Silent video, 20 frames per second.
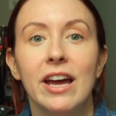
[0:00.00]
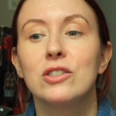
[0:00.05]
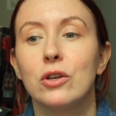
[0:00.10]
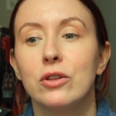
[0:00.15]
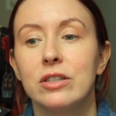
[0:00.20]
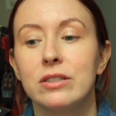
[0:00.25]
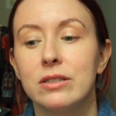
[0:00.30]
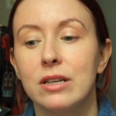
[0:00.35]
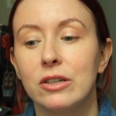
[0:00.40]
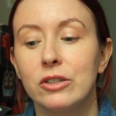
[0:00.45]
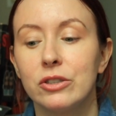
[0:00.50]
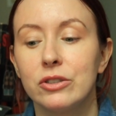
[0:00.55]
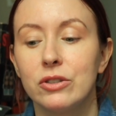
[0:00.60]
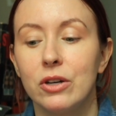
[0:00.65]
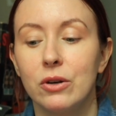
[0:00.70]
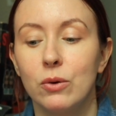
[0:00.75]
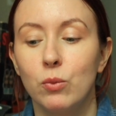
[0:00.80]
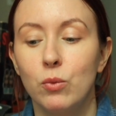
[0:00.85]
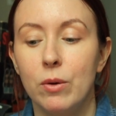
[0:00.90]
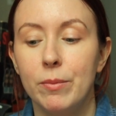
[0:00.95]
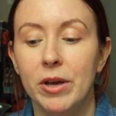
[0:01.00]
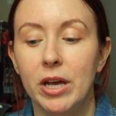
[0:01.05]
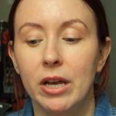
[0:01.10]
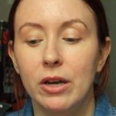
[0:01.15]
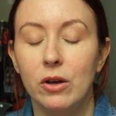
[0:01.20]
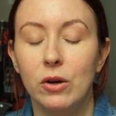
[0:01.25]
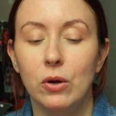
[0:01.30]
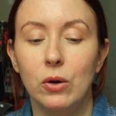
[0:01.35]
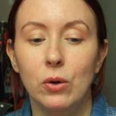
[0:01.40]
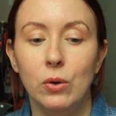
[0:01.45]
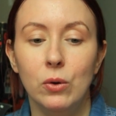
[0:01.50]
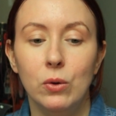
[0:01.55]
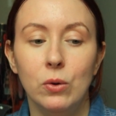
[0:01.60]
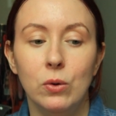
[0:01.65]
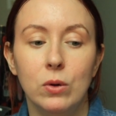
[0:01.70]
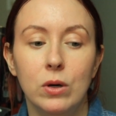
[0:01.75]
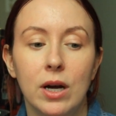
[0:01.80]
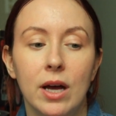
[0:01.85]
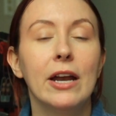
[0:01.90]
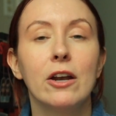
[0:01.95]
So this centers on a woman
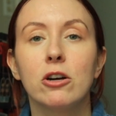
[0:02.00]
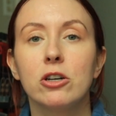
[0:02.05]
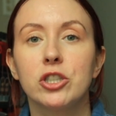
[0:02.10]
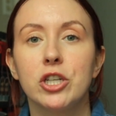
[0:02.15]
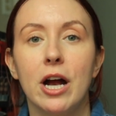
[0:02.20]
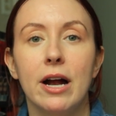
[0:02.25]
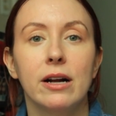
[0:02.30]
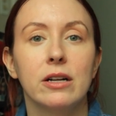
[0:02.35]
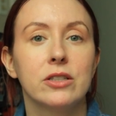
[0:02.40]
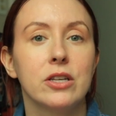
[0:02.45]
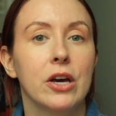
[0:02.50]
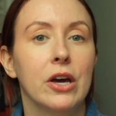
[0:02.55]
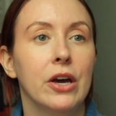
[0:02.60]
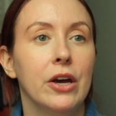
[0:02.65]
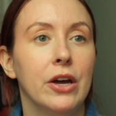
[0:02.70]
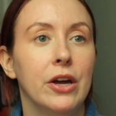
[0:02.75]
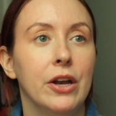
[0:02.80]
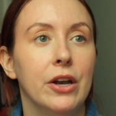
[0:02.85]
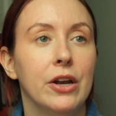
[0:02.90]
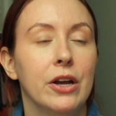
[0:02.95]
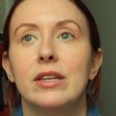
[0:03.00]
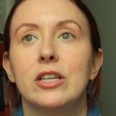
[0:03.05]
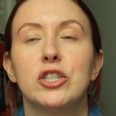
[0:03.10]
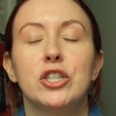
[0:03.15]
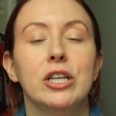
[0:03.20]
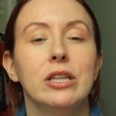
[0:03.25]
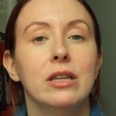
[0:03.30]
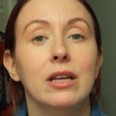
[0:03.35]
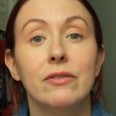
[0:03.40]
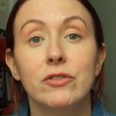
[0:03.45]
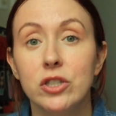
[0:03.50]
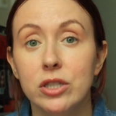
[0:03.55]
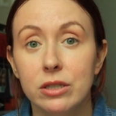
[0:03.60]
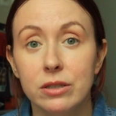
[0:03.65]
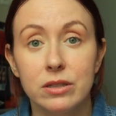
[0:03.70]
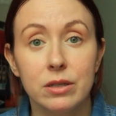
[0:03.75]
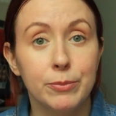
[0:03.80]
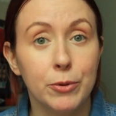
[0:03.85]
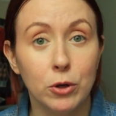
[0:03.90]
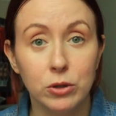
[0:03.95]
who, in her childhood, she lived in a
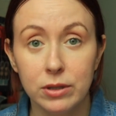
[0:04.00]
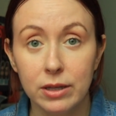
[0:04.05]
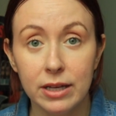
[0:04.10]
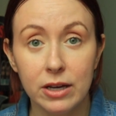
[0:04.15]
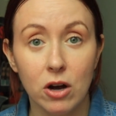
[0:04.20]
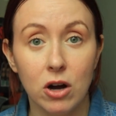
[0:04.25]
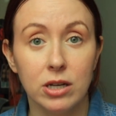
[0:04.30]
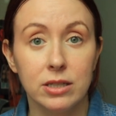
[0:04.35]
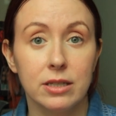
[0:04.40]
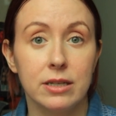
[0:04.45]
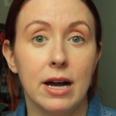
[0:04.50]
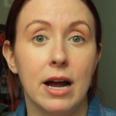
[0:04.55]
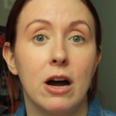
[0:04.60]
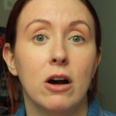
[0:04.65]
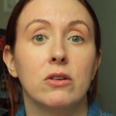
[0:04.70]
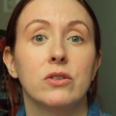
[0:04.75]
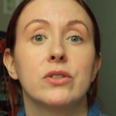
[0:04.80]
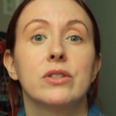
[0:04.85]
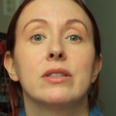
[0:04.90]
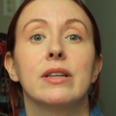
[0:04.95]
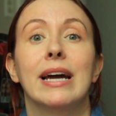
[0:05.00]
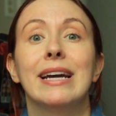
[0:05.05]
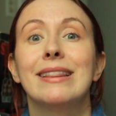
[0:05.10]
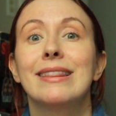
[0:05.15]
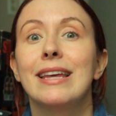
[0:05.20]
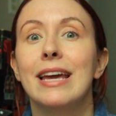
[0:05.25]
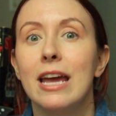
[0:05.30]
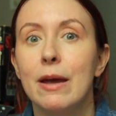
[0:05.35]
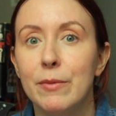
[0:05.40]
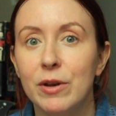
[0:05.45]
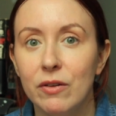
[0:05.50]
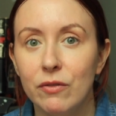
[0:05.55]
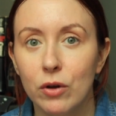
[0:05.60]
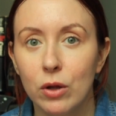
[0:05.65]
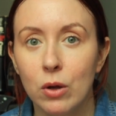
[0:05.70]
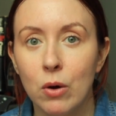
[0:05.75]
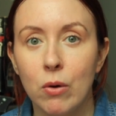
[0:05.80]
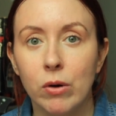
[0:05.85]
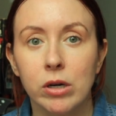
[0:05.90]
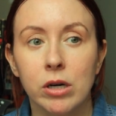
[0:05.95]
supposedly haunted house like the
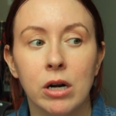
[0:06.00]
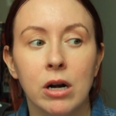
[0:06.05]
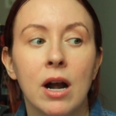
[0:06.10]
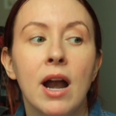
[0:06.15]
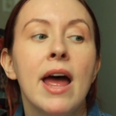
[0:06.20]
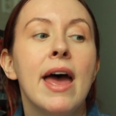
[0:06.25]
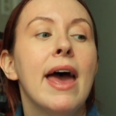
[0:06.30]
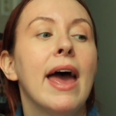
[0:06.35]
Amityville Horror,